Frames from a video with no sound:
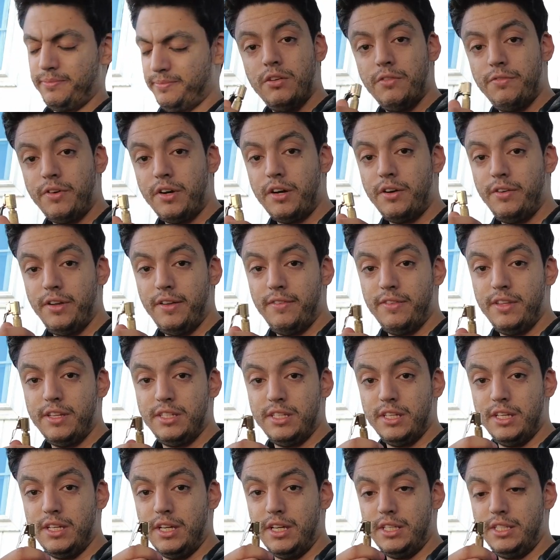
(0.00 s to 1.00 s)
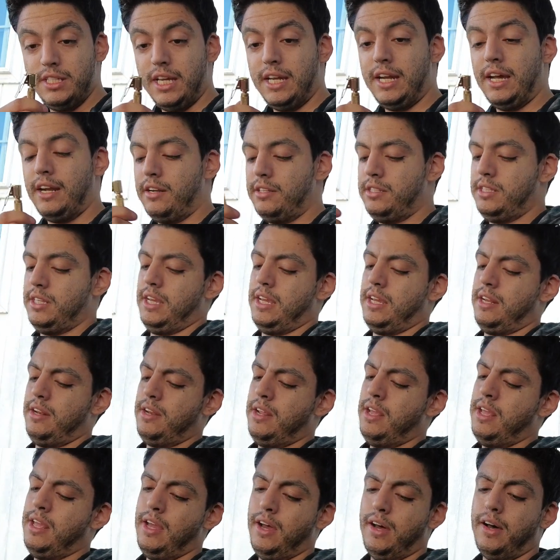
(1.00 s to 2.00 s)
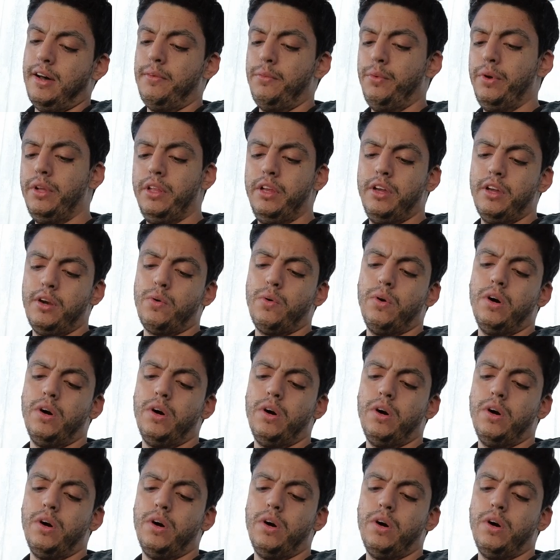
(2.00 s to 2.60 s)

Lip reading: So far I'll give this a 10 out of 10. Really good